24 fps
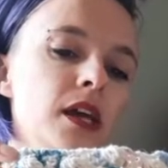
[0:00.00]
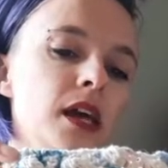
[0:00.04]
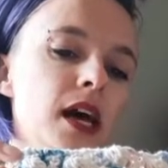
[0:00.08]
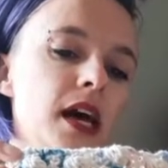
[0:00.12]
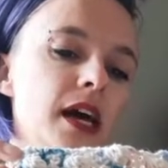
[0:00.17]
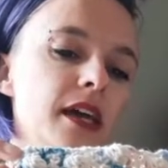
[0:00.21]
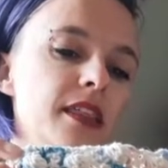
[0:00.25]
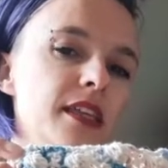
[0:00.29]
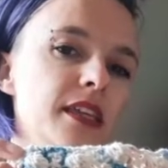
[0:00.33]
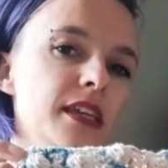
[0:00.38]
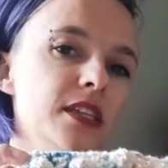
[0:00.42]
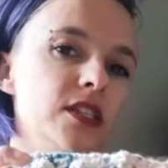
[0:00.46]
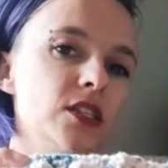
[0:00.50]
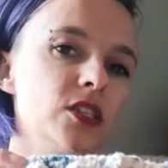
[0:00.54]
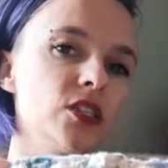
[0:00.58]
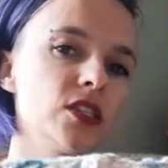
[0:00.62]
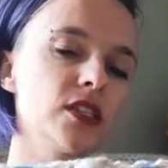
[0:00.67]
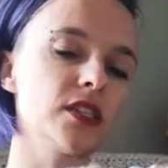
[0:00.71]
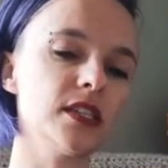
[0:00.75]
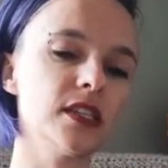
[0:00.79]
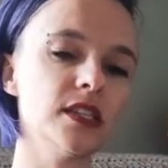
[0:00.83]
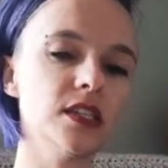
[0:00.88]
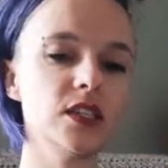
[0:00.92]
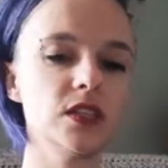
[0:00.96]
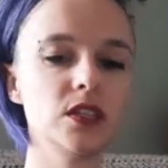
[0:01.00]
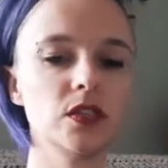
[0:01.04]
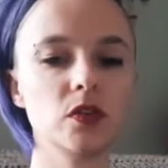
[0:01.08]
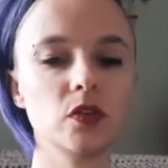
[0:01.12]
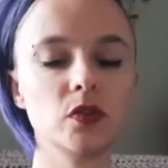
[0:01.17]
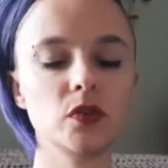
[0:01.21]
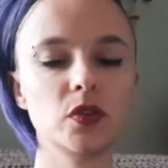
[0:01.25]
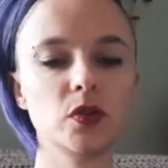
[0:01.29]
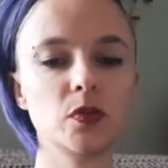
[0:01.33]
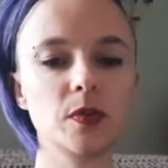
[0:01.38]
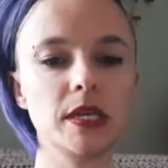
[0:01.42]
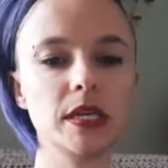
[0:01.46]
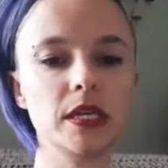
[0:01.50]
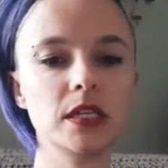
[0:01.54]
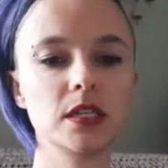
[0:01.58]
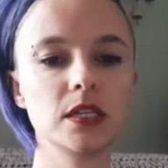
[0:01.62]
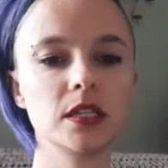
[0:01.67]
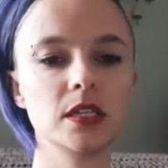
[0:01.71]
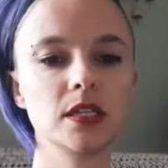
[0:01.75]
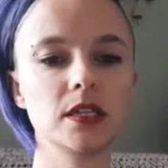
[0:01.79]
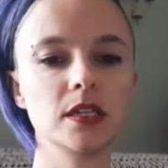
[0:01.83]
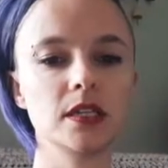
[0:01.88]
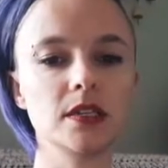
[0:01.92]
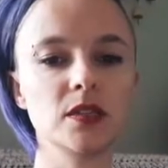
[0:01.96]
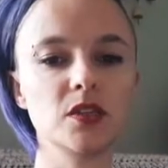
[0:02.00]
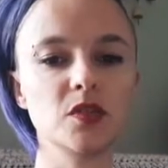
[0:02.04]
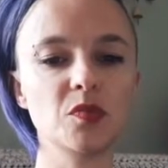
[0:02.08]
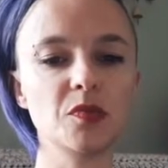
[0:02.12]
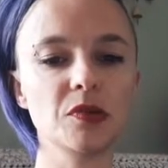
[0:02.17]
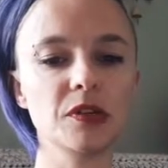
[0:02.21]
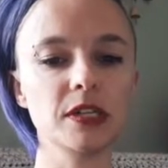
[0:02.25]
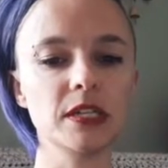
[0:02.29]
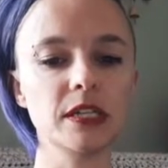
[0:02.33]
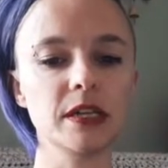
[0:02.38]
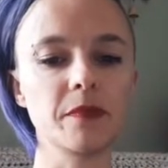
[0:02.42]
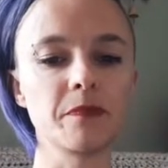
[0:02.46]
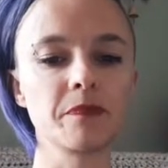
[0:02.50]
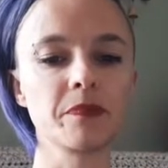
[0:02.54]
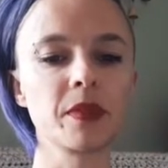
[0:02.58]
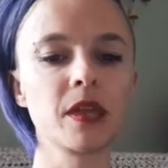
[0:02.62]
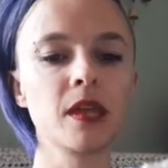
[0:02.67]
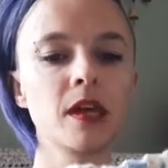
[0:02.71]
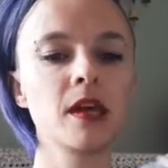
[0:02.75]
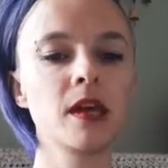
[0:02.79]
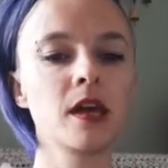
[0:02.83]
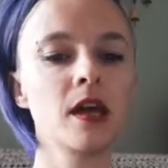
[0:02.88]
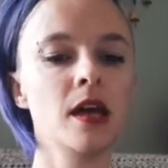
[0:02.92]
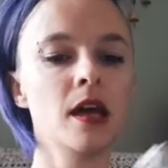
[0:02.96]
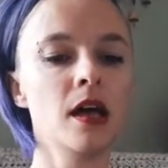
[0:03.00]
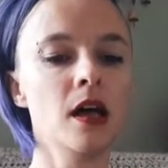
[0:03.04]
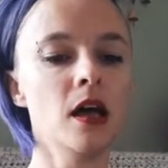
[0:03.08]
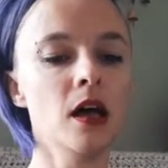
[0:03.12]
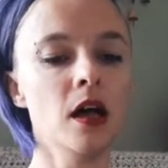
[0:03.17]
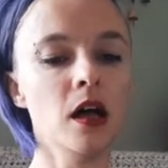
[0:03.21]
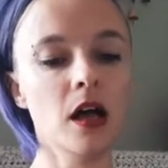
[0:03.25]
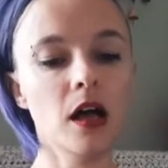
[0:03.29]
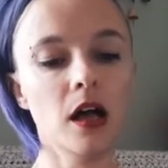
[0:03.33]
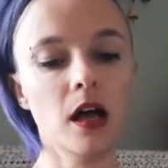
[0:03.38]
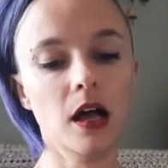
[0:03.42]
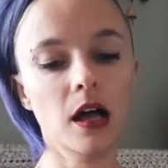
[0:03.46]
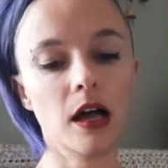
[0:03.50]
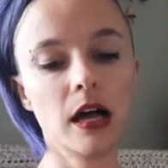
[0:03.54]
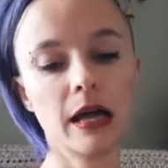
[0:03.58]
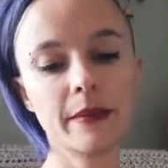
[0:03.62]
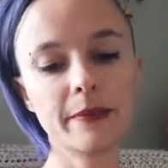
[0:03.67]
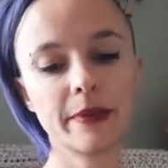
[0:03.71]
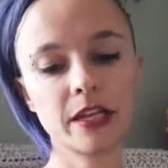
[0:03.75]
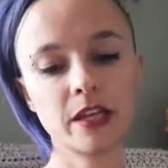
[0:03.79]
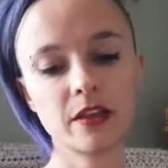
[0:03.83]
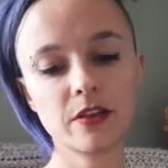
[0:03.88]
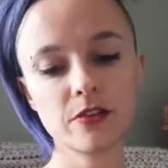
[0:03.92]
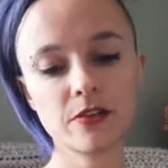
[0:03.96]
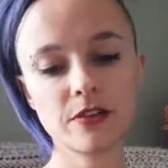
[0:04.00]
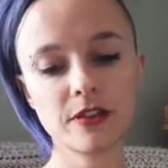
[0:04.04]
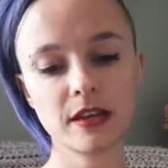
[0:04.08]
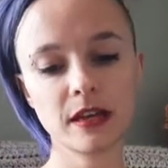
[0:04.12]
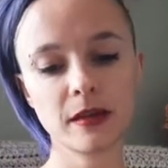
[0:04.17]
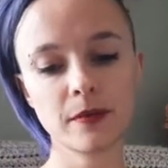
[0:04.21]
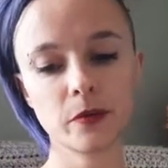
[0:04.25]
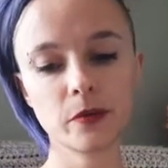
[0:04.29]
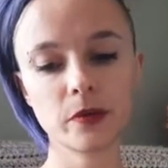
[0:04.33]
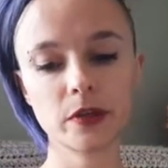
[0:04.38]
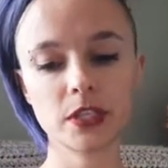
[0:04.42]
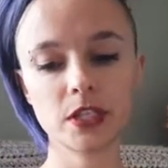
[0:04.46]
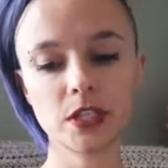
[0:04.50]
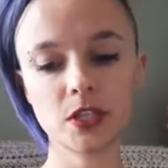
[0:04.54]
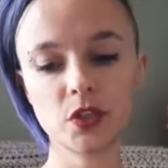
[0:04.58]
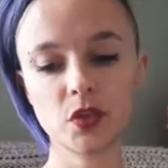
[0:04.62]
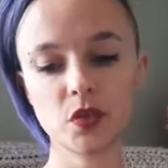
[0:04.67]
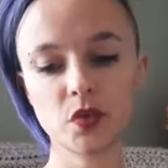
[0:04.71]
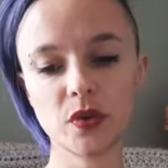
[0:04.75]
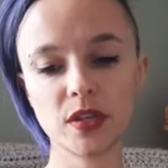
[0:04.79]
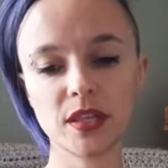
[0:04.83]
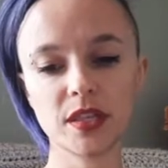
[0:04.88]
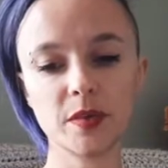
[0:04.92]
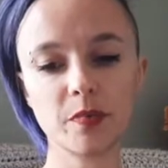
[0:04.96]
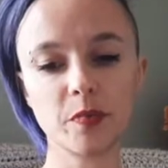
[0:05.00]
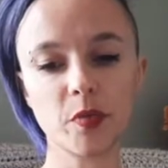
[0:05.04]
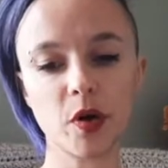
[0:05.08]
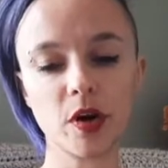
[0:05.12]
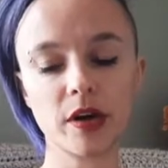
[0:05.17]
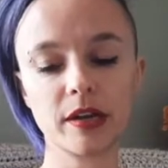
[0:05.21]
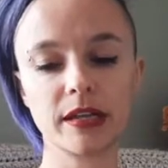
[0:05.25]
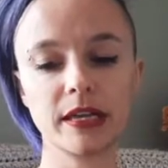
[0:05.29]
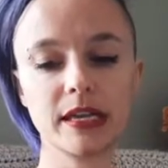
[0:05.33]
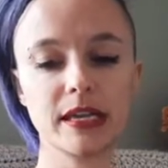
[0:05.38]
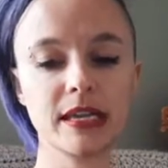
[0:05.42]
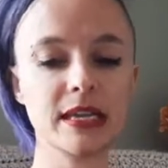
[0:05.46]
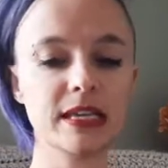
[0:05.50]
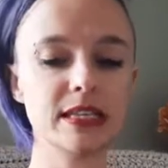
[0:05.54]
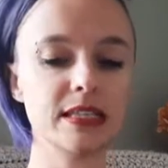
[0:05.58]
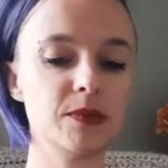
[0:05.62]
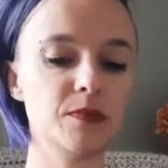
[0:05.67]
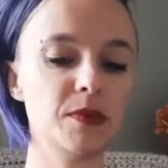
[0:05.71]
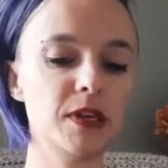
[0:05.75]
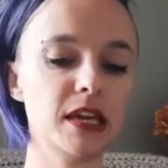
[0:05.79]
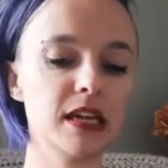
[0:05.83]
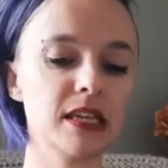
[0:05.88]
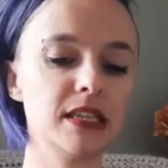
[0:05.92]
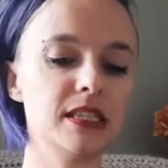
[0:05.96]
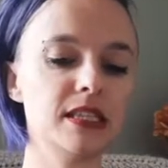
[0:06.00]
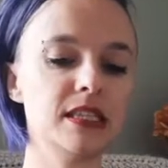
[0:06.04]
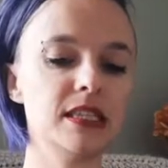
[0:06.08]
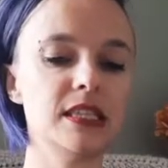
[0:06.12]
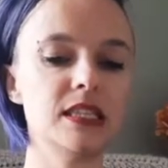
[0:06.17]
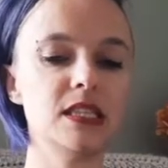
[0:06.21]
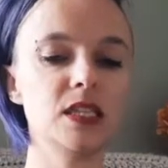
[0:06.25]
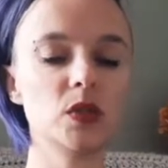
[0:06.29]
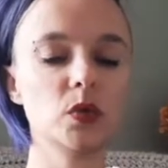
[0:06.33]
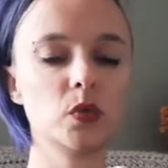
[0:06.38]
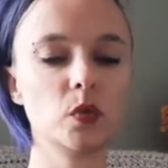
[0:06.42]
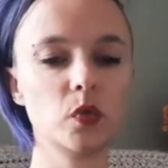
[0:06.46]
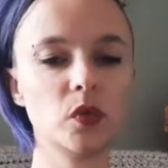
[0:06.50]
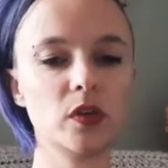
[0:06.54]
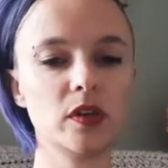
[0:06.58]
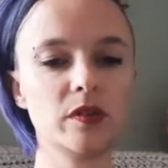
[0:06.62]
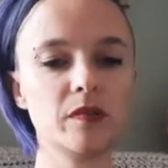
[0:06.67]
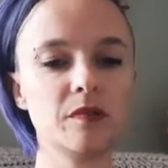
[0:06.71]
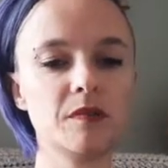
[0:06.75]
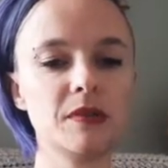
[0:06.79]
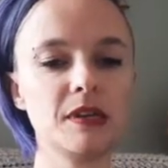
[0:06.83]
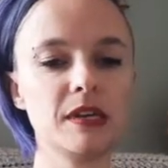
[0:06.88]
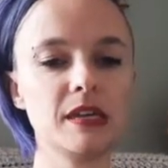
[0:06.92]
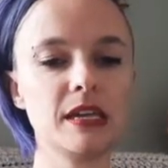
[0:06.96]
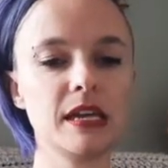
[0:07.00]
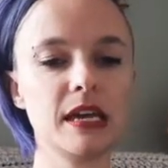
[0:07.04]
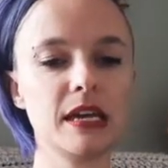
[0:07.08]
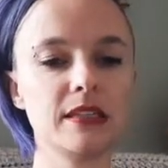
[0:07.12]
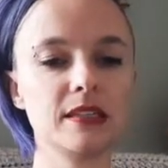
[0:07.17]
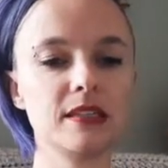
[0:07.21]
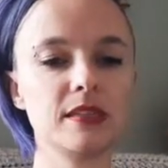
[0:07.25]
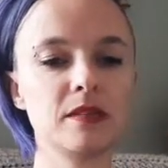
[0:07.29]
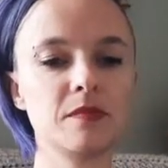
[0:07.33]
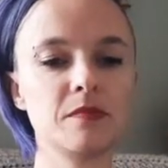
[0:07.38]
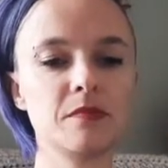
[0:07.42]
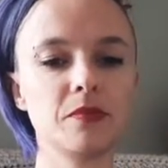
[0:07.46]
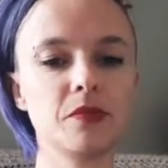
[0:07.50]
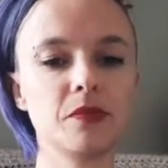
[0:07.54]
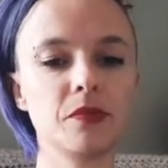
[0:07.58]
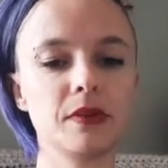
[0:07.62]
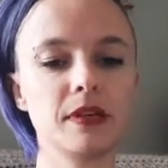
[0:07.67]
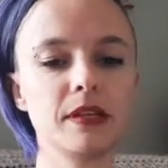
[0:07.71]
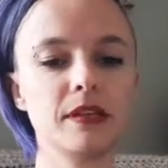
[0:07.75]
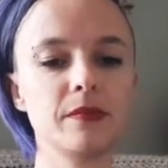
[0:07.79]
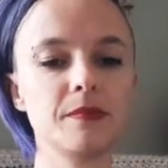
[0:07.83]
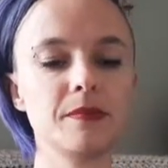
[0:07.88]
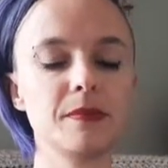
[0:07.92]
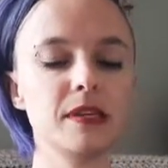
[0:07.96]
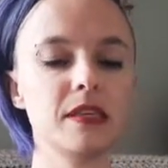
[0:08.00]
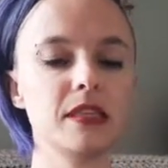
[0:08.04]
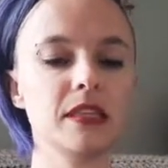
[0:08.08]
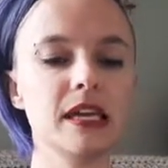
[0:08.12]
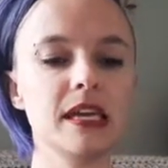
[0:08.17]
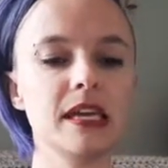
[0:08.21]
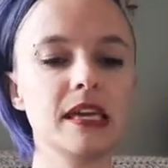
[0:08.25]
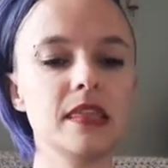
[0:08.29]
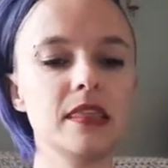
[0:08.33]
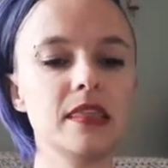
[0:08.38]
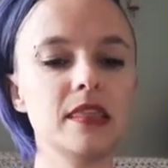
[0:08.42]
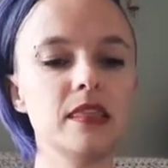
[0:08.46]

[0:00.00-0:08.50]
I think it's so sweet and so pretty. Another thing I'm going to do with the body is, because this will be at some point, it'll be like